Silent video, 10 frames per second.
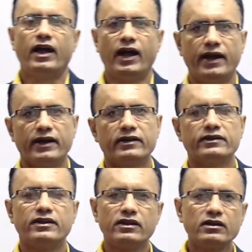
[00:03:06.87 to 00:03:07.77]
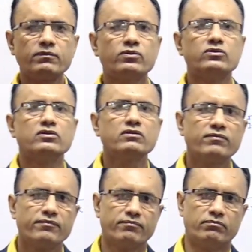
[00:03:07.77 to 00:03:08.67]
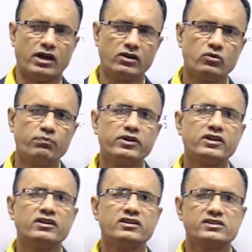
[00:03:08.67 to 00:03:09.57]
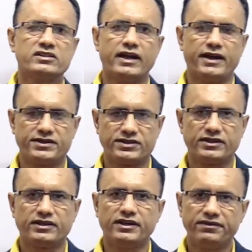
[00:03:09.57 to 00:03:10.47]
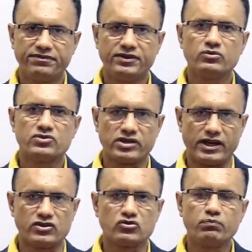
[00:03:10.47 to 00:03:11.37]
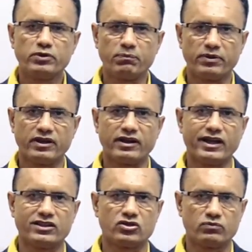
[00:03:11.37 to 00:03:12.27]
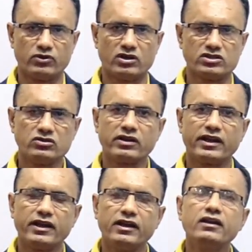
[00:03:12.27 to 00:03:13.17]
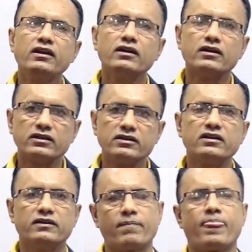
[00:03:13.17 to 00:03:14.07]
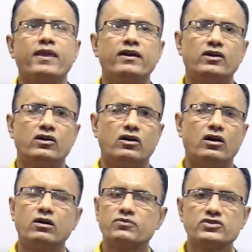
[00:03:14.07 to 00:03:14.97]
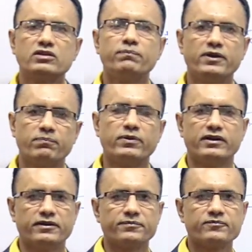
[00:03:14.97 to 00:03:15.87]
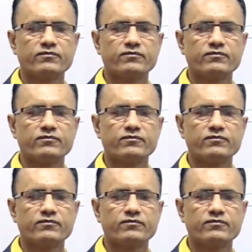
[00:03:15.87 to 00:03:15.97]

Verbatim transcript: And therefore my opinion is that if you try to prepare anthropology or any other optional paper,